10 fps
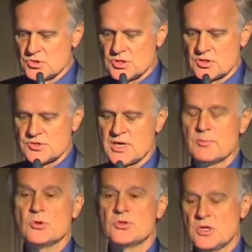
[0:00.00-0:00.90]
which are
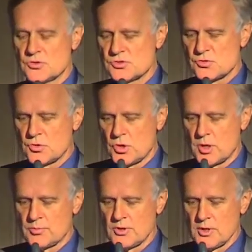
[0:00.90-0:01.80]
simultaneous to
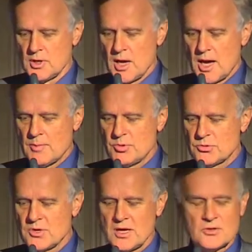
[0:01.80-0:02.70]
NIRP. I
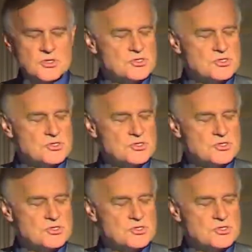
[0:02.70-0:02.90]
put together